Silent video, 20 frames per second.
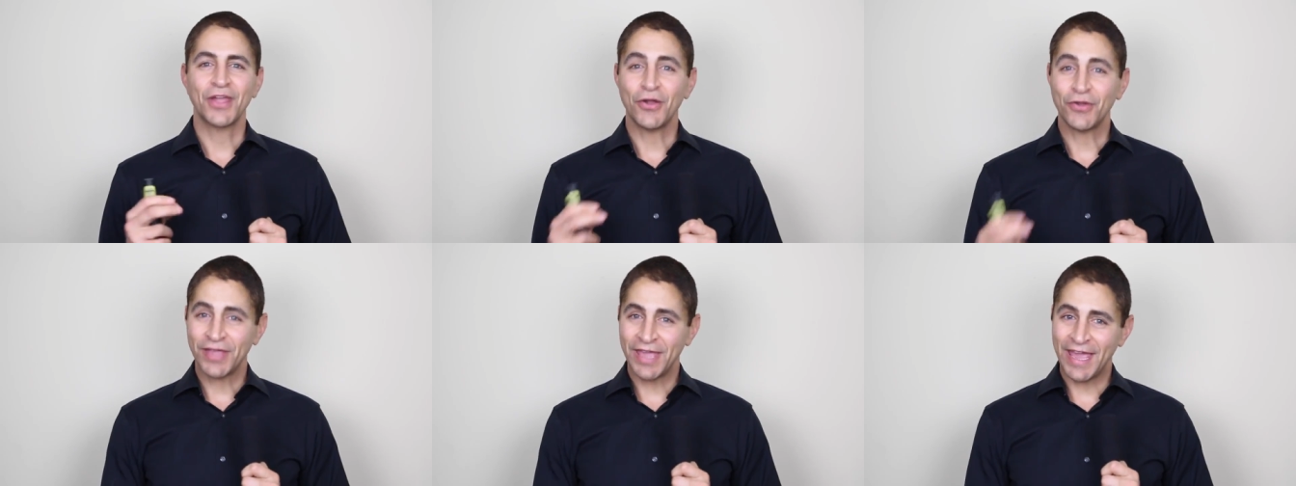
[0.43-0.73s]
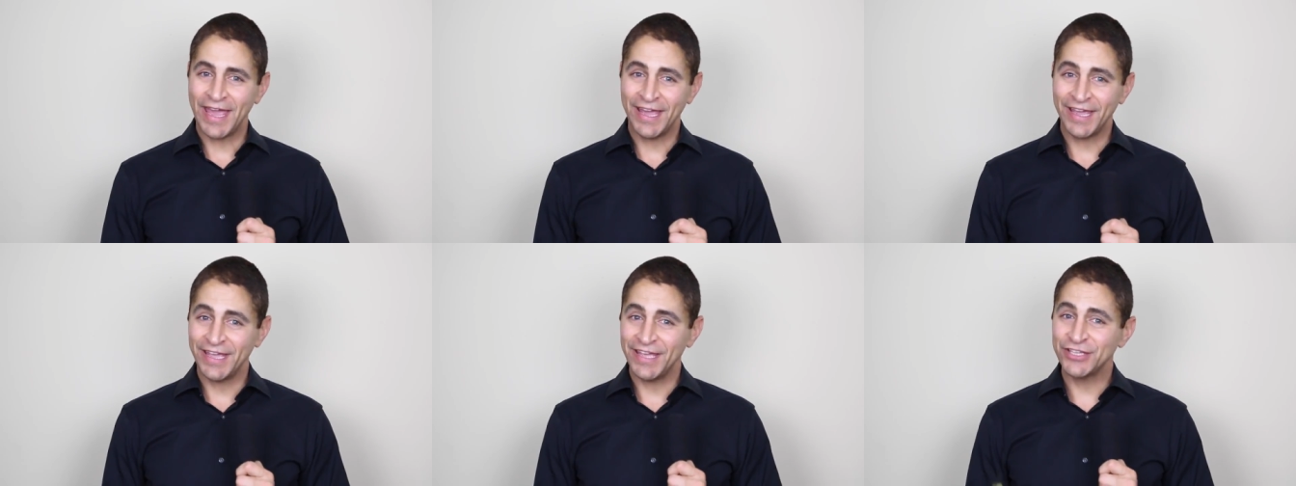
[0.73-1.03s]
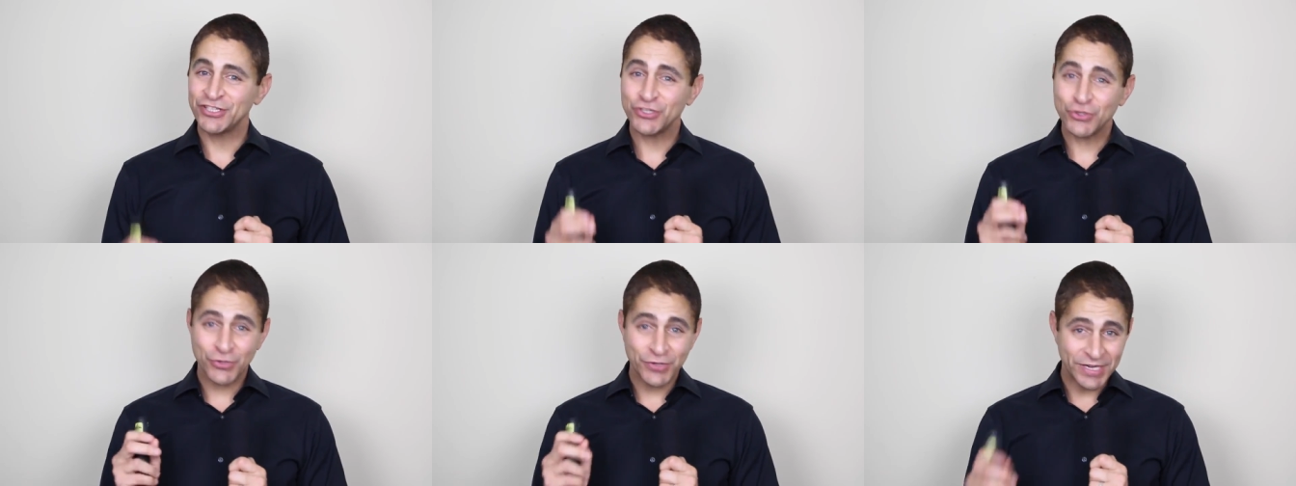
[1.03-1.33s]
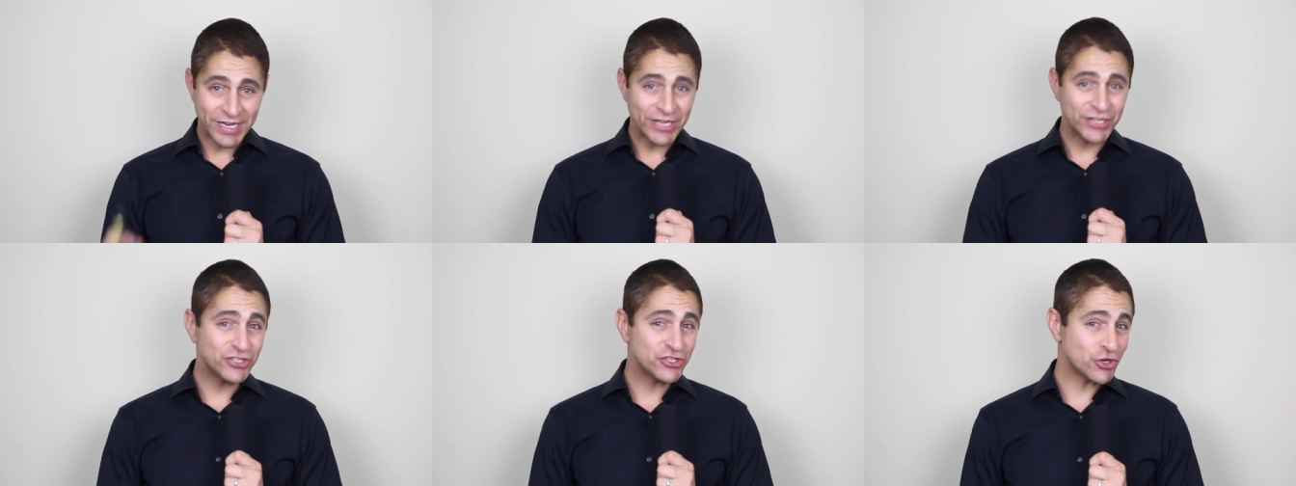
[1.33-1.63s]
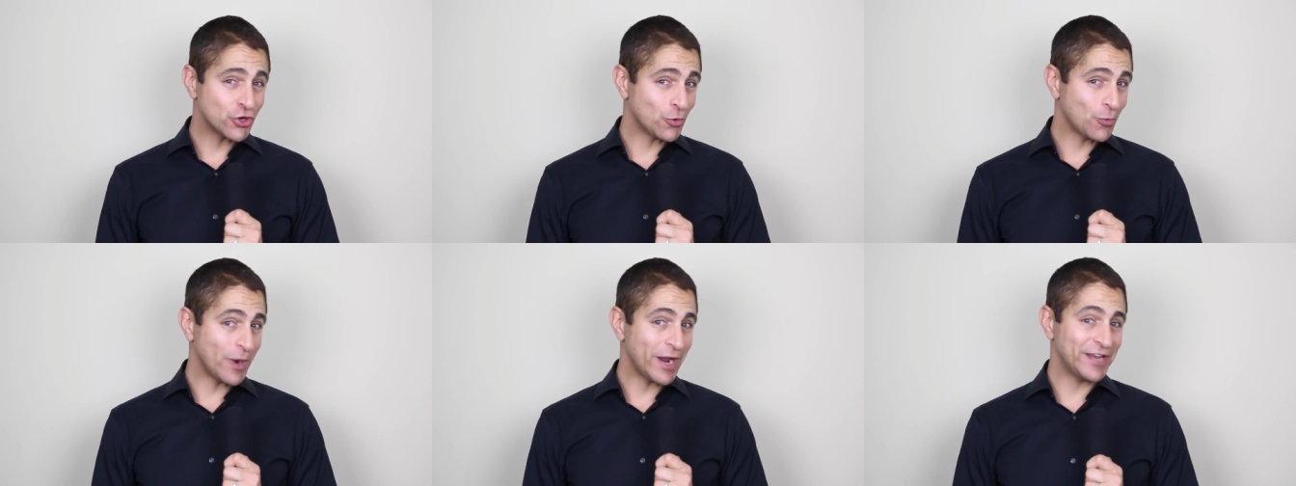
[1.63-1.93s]
Okay, is there an
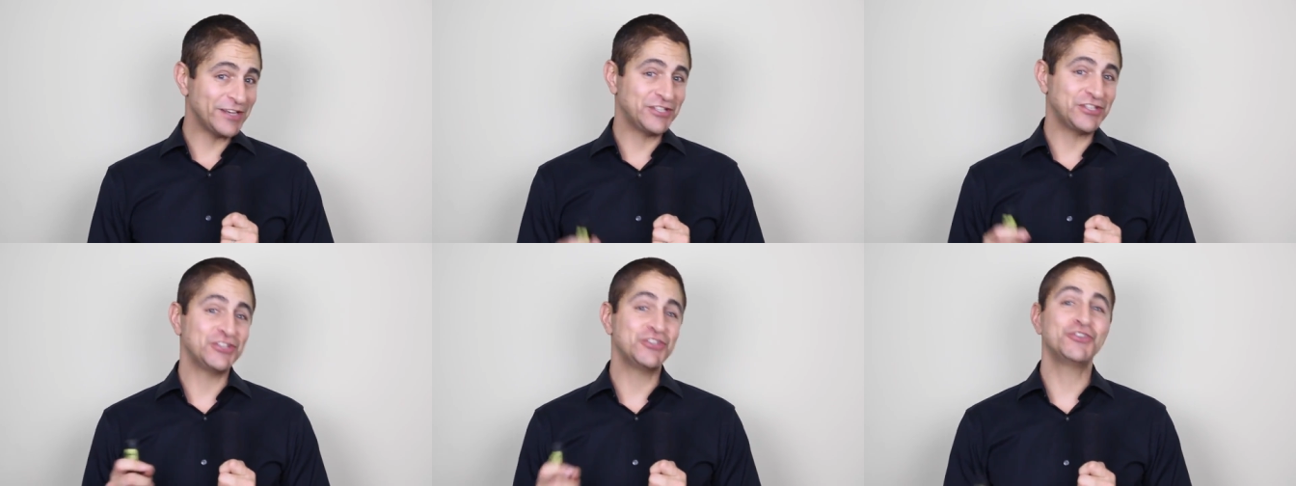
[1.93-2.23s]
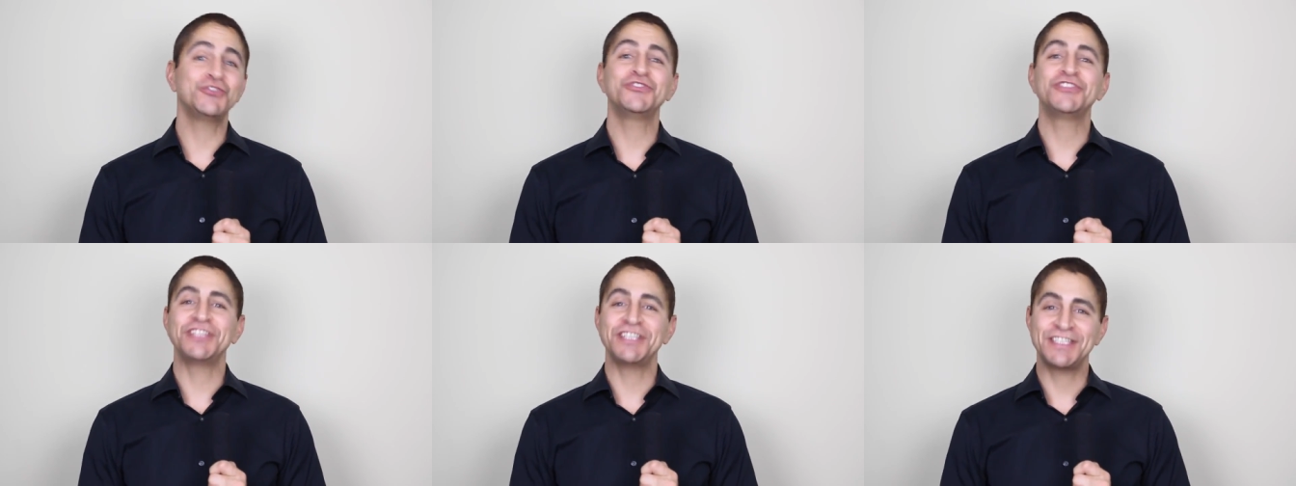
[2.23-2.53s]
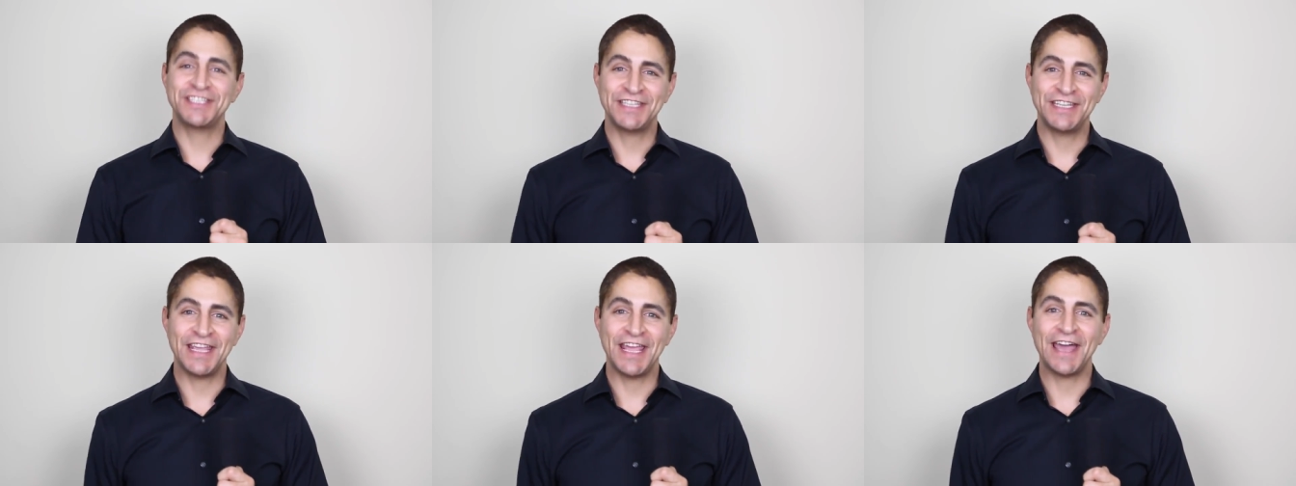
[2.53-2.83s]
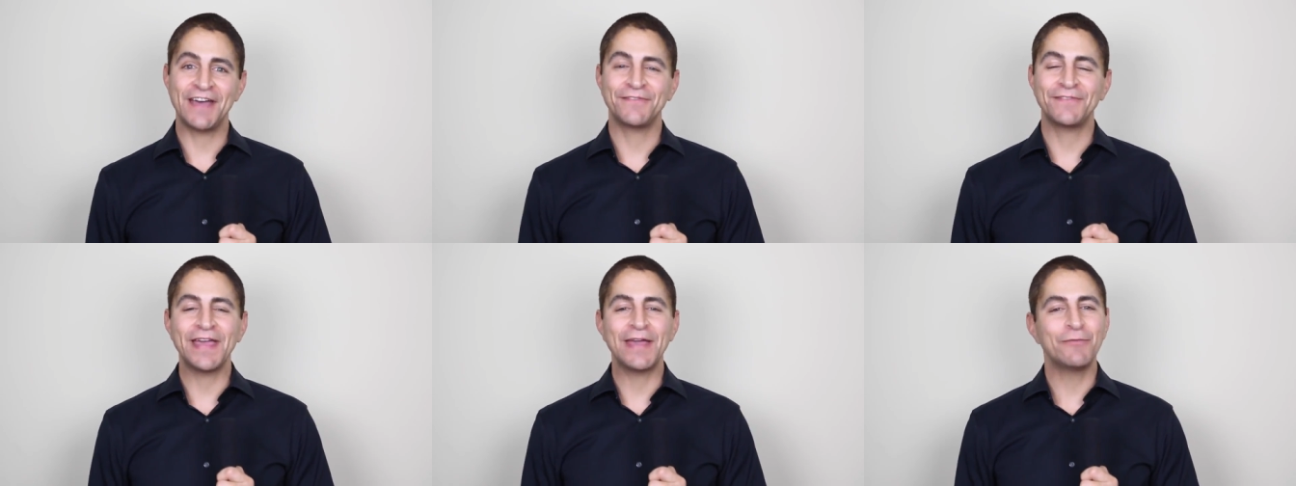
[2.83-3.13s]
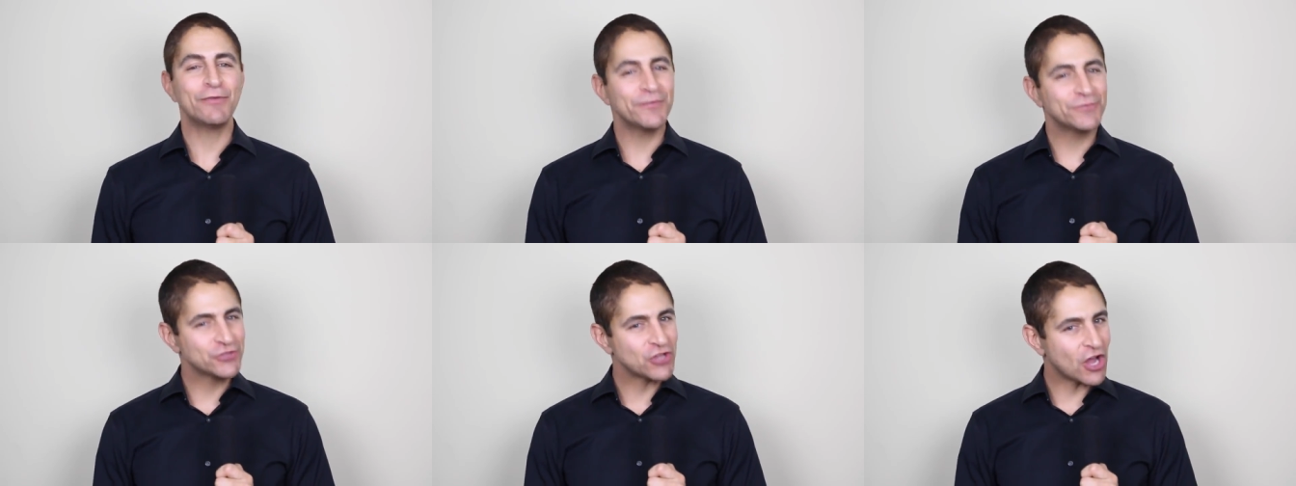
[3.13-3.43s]
easier way to do DCF?
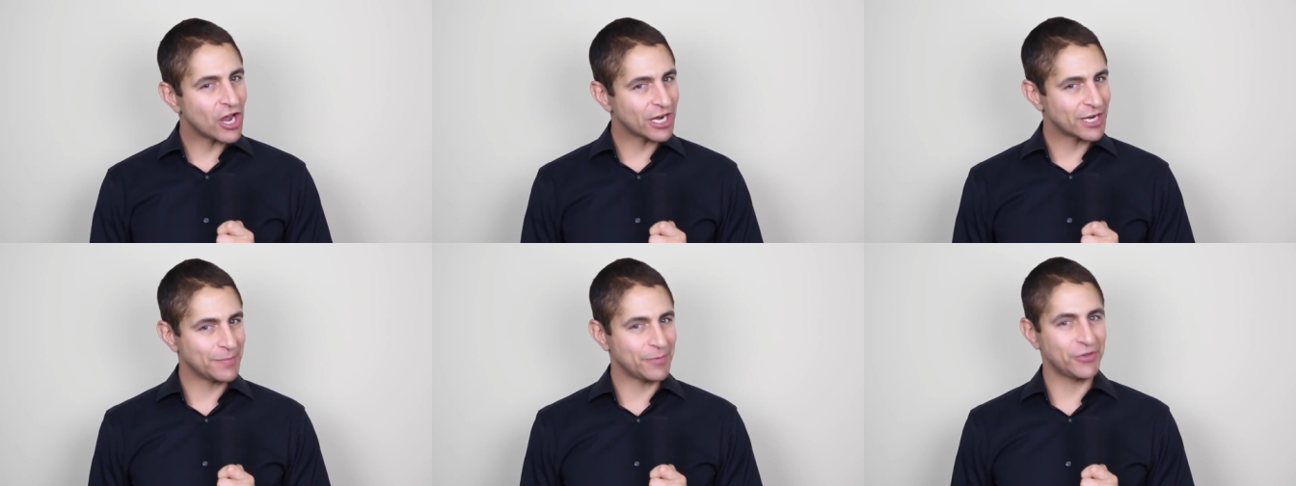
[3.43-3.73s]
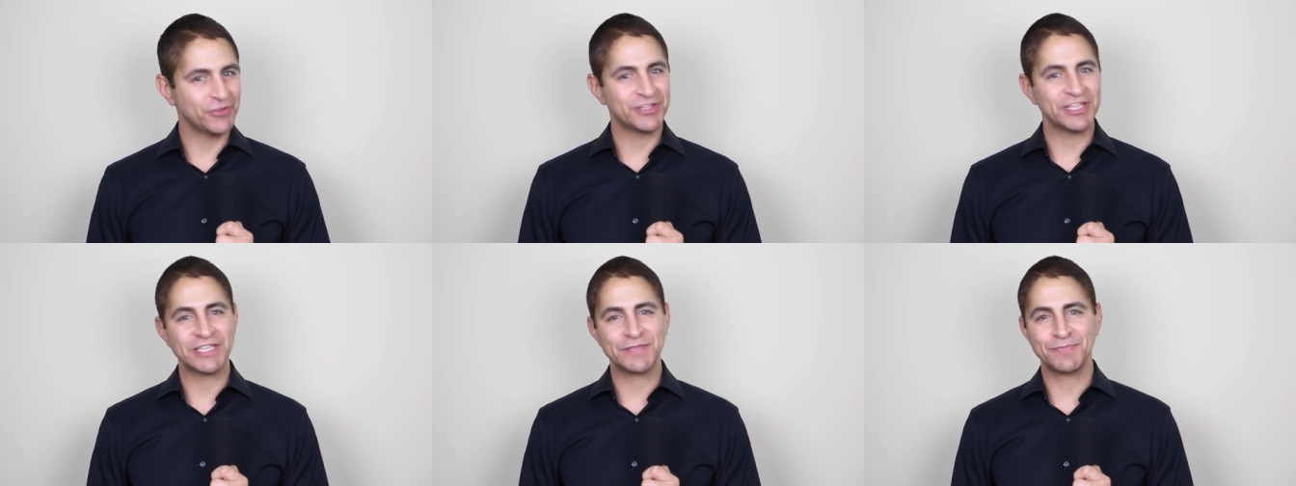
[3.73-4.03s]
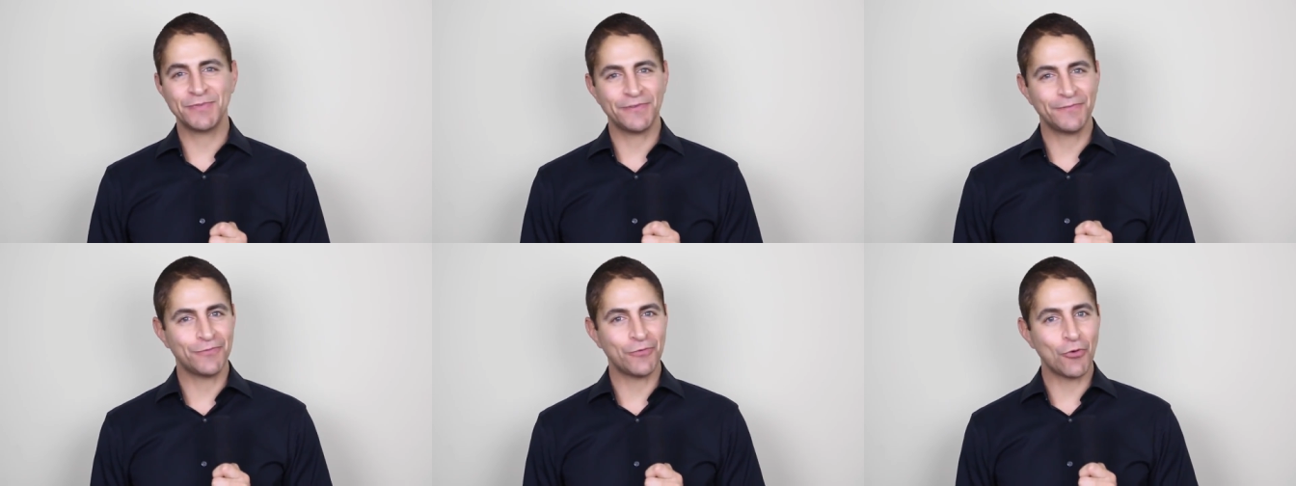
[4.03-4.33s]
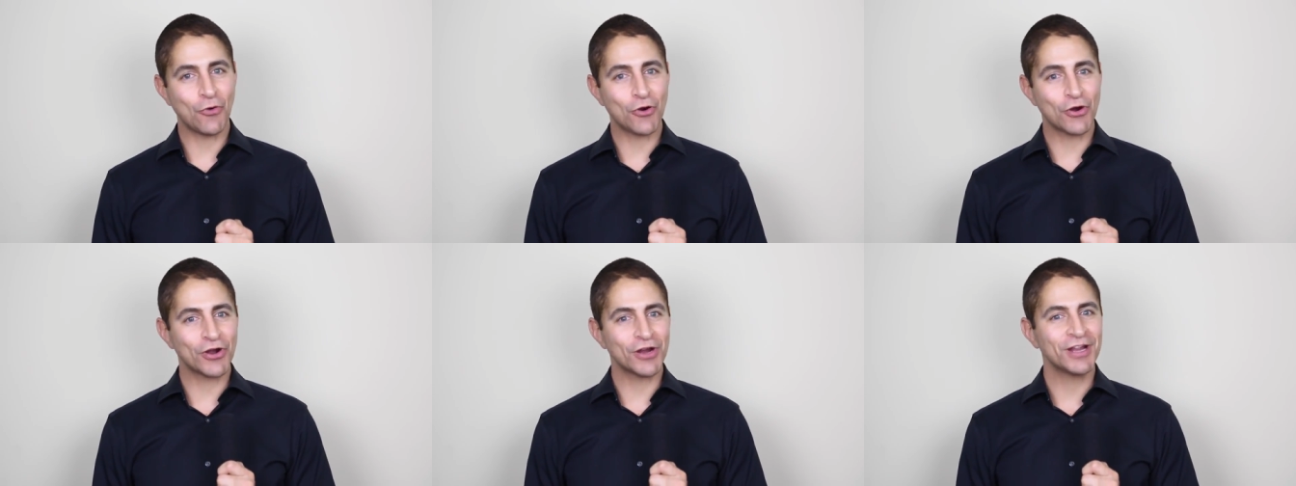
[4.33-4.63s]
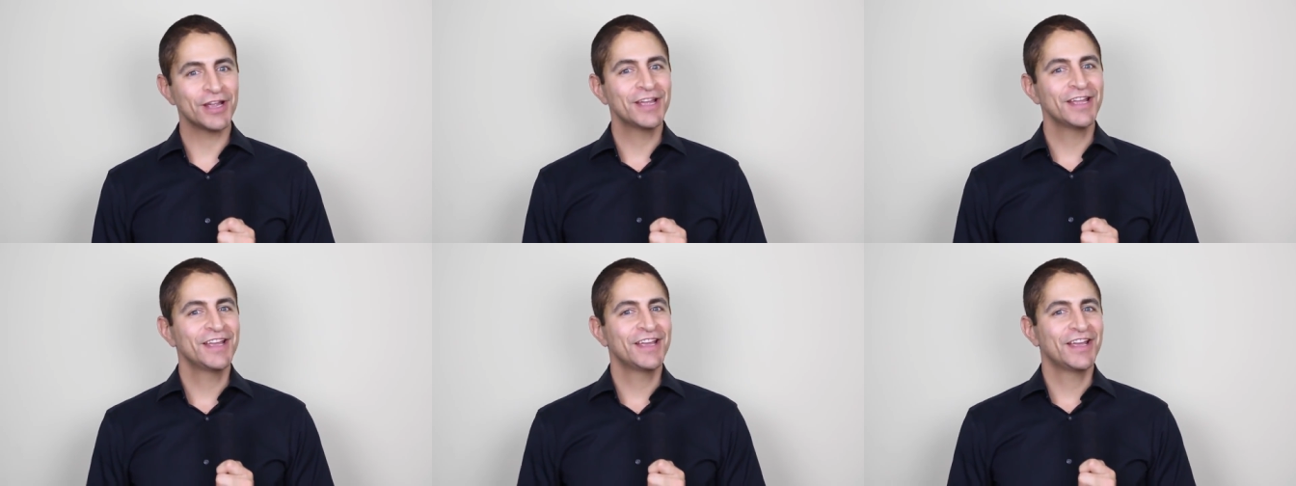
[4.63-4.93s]
And we've talked about this
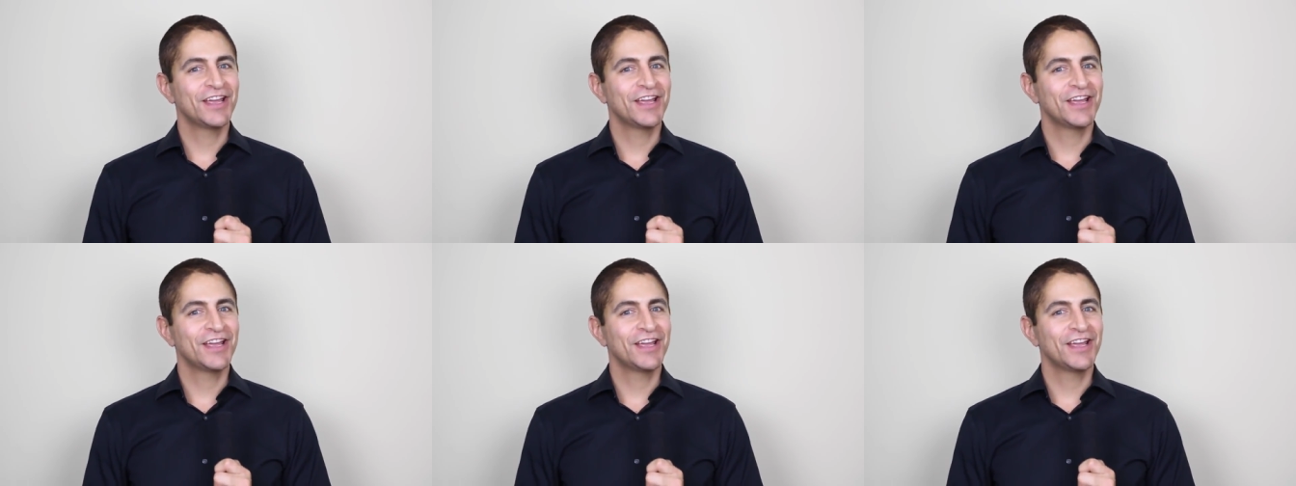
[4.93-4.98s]
before.